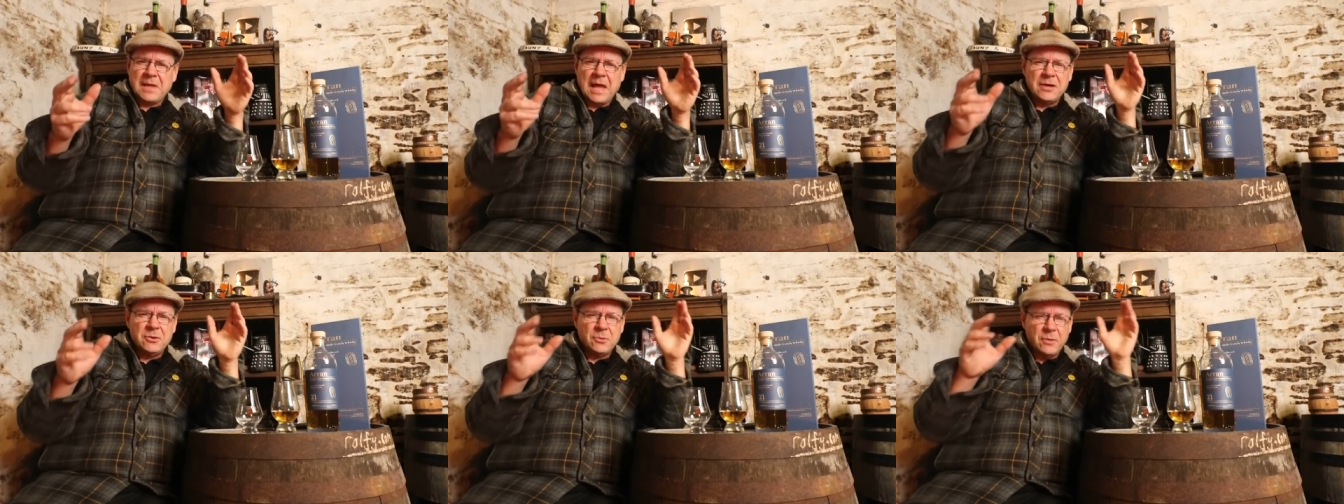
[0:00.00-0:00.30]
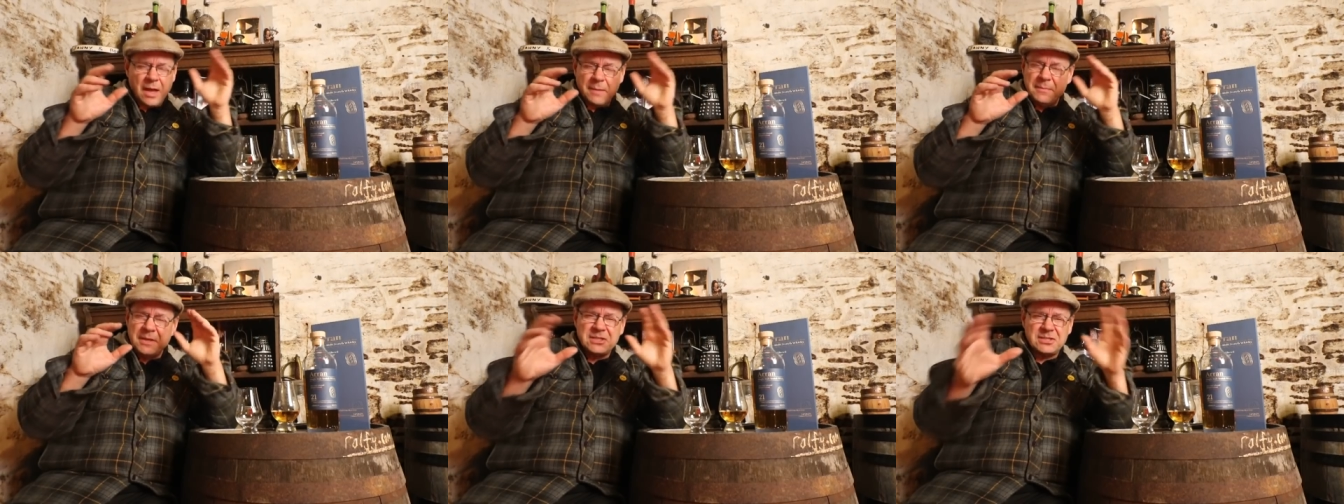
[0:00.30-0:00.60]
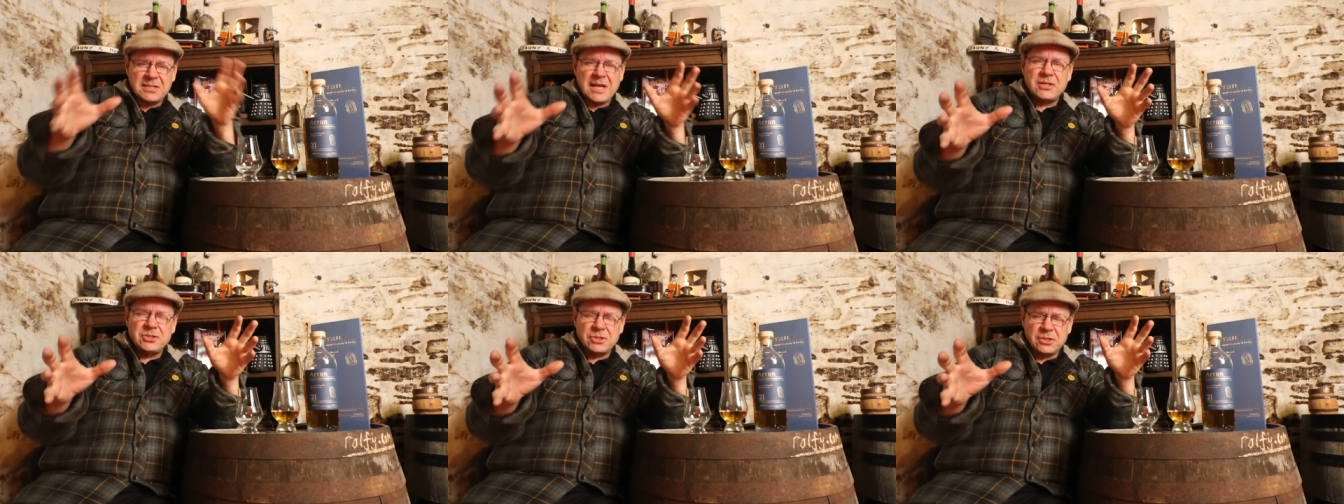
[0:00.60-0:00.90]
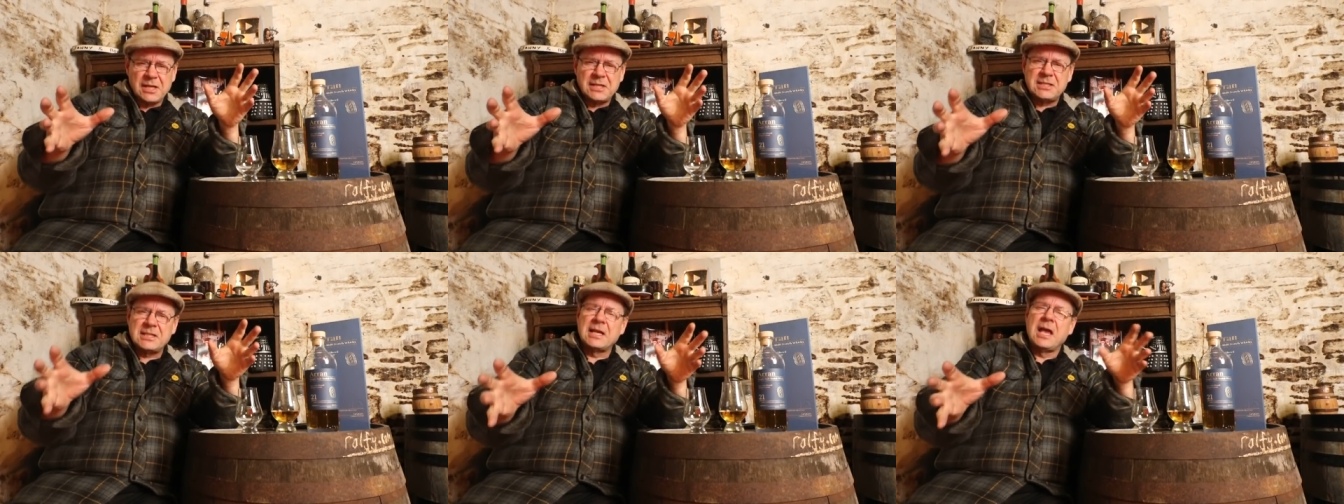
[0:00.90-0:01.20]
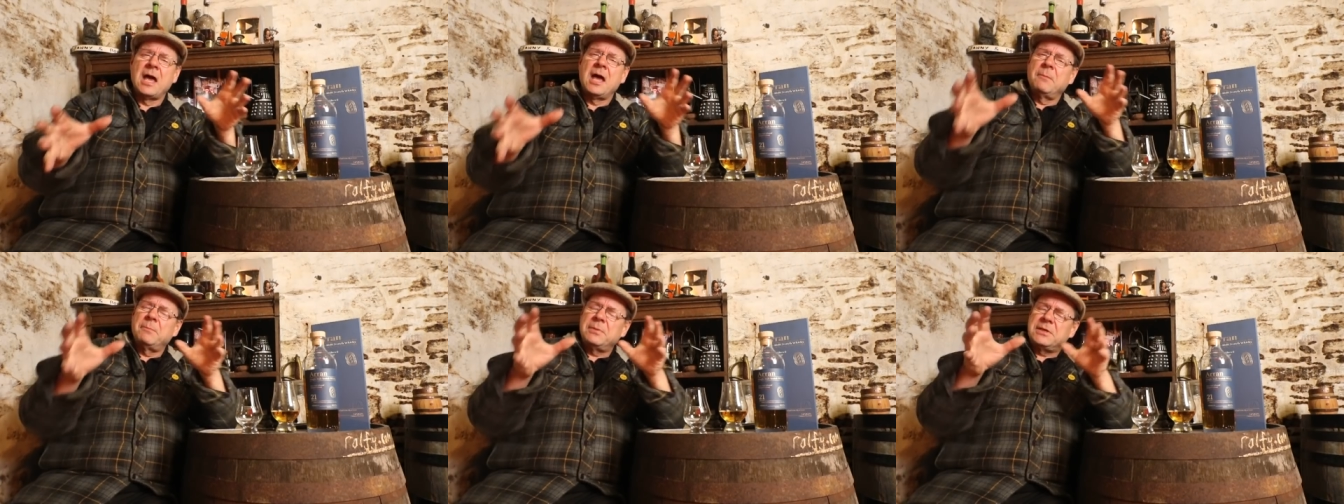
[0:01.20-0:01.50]
I know, I'm
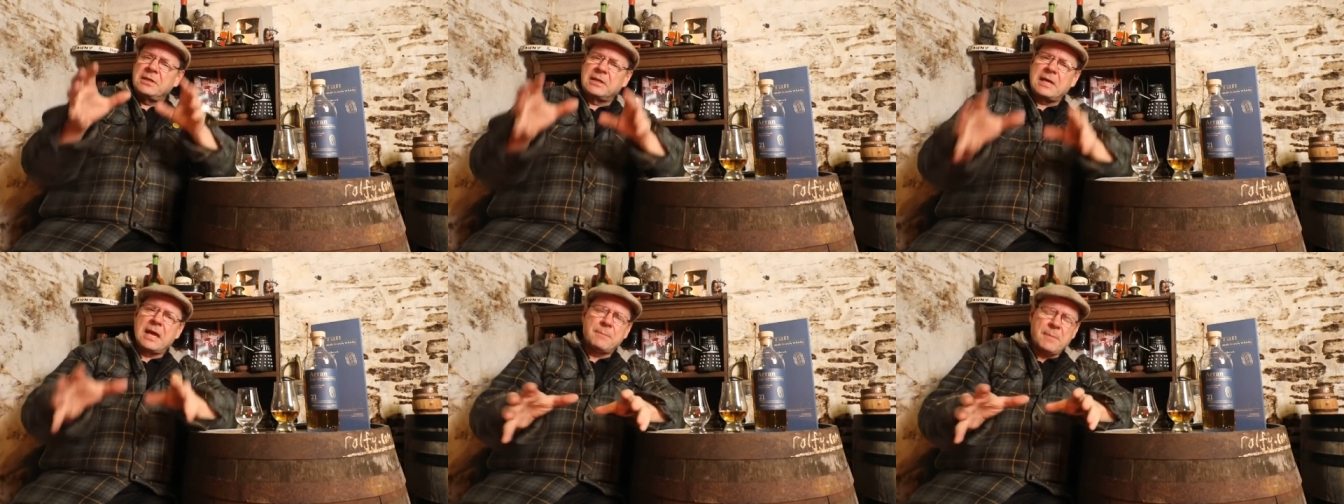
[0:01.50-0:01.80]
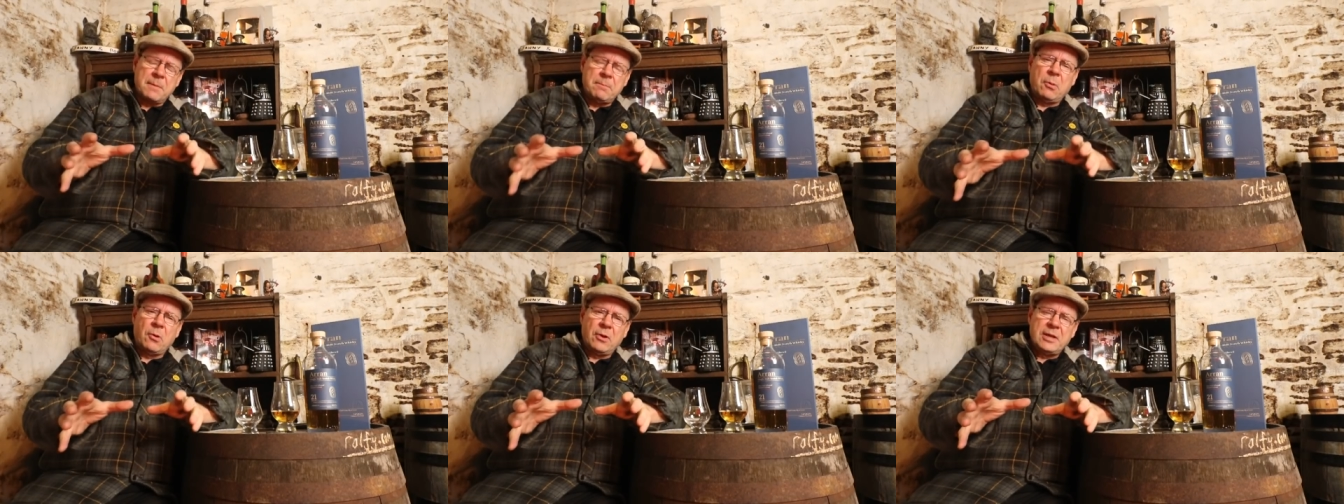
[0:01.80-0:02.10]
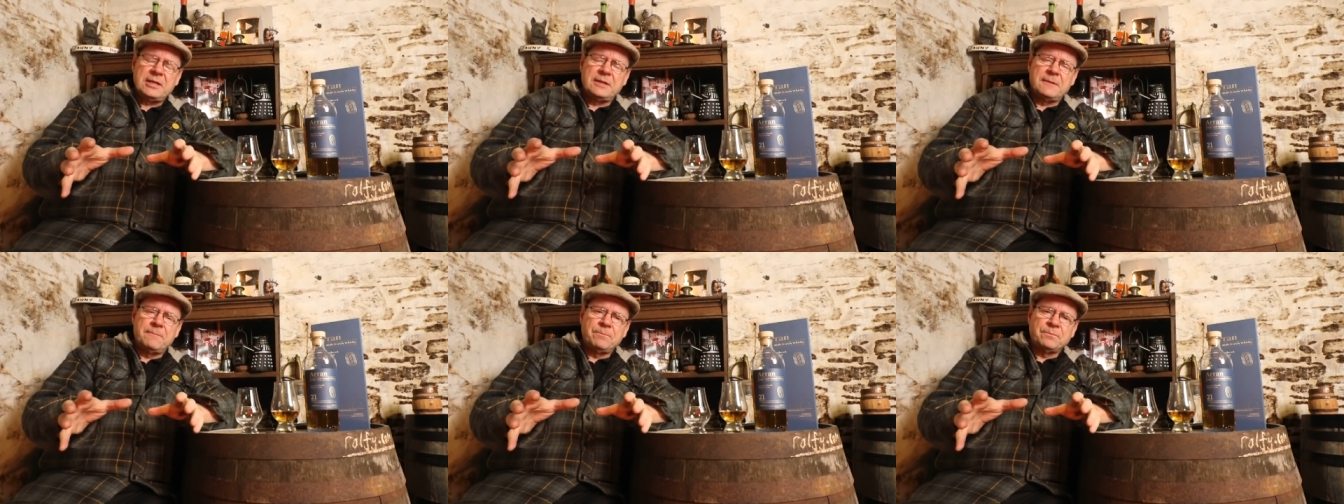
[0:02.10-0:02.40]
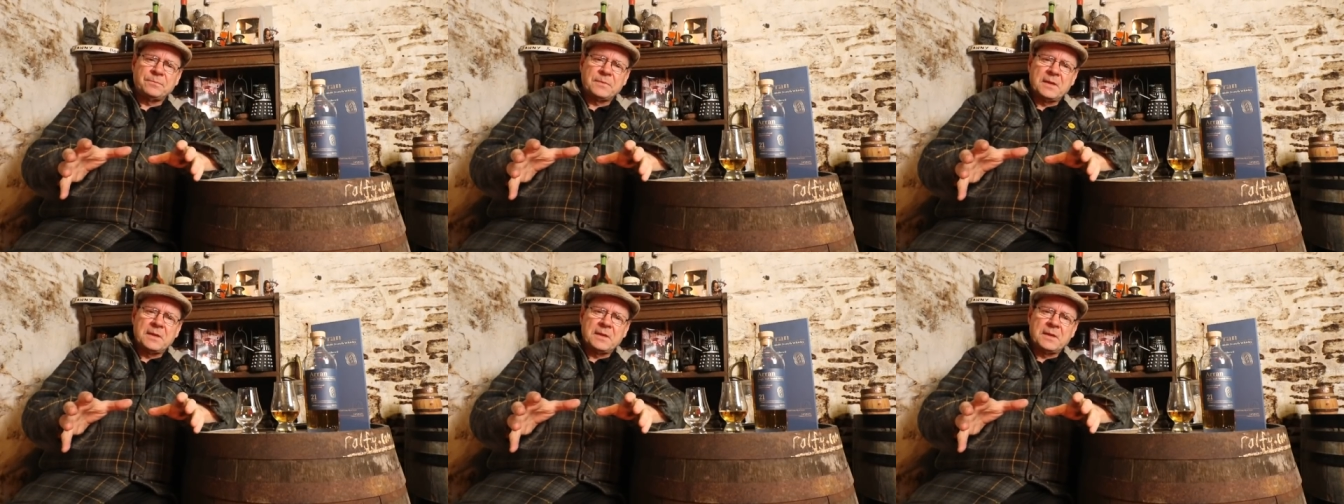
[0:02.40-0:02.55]
exaggerating, but you get my point.